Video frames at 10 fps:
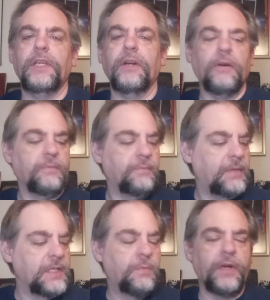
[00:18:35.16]
you know,
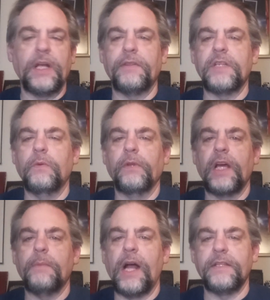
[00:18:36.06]
he's putting out these
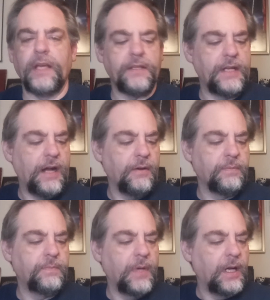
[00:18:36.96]
bootleg box sets now,